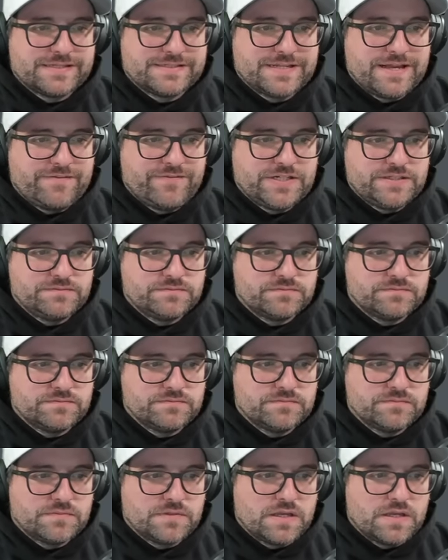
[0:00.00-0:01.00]
7
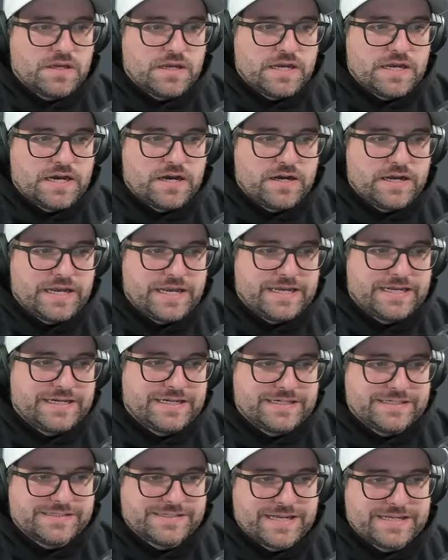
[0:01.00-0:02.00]
uh, and
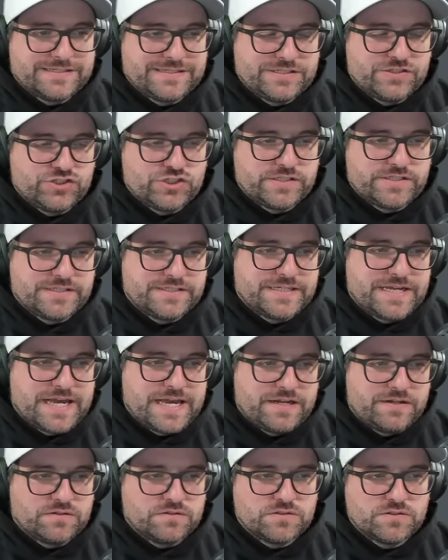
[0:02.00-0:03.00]
it is ACGC 10.